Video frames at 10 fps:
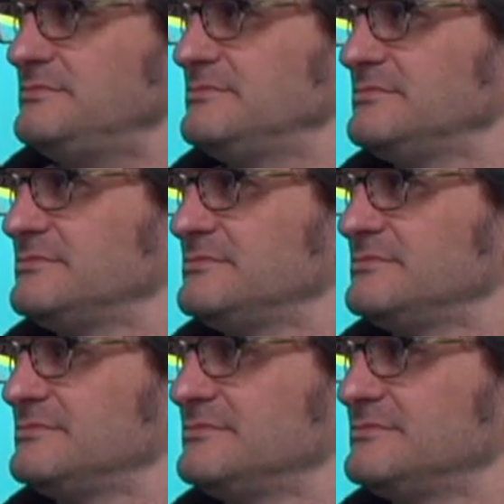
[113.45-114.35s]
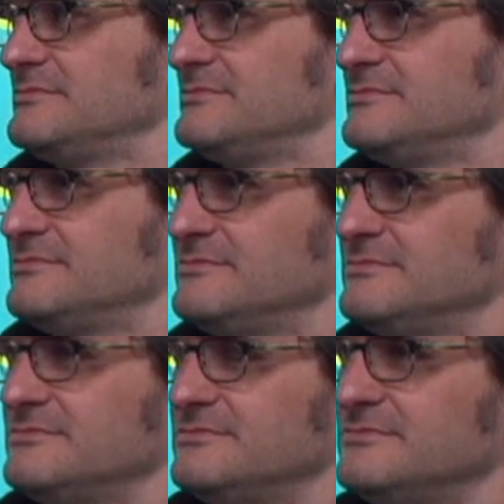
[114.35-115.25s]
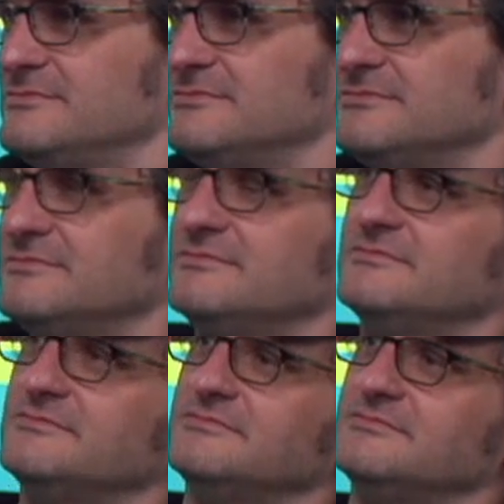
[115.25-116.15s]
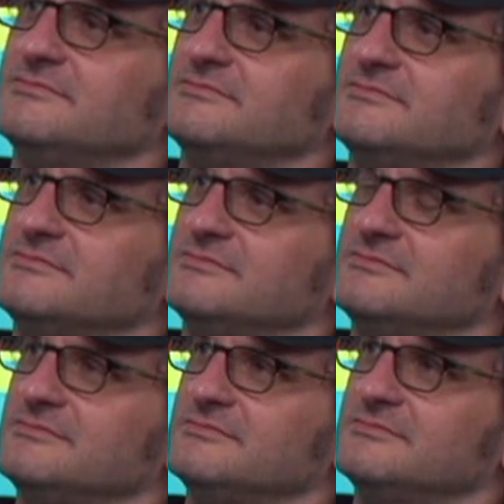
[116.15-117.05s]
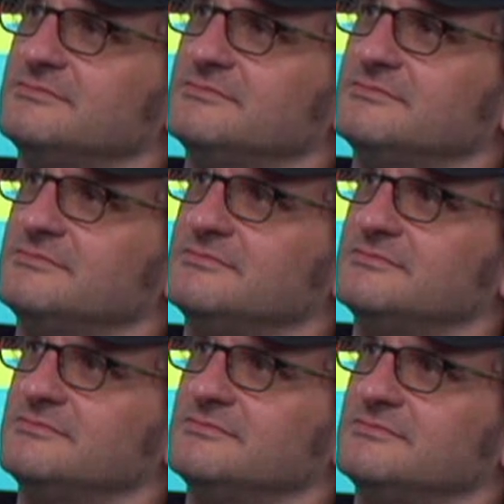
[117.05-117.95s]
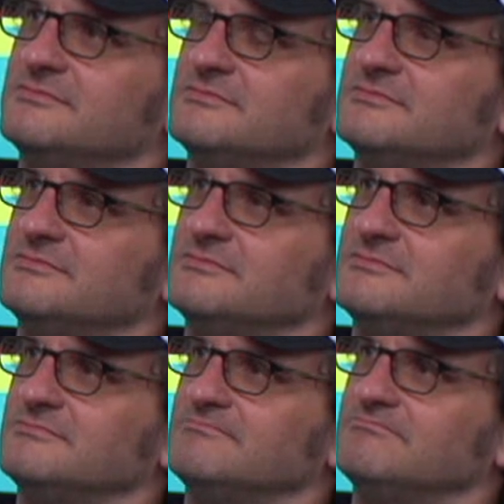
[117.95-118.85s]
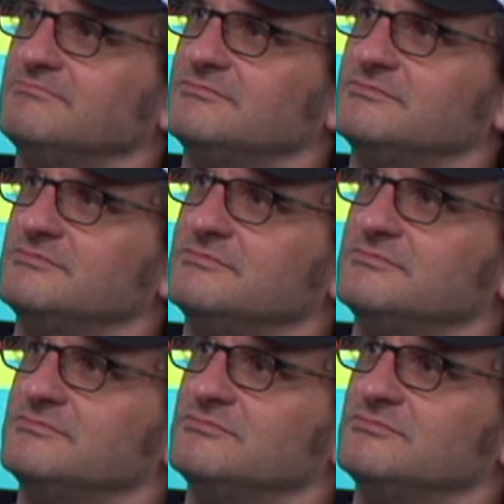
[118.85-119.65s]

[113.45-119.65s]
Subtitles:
No words are spoken by the person on screen.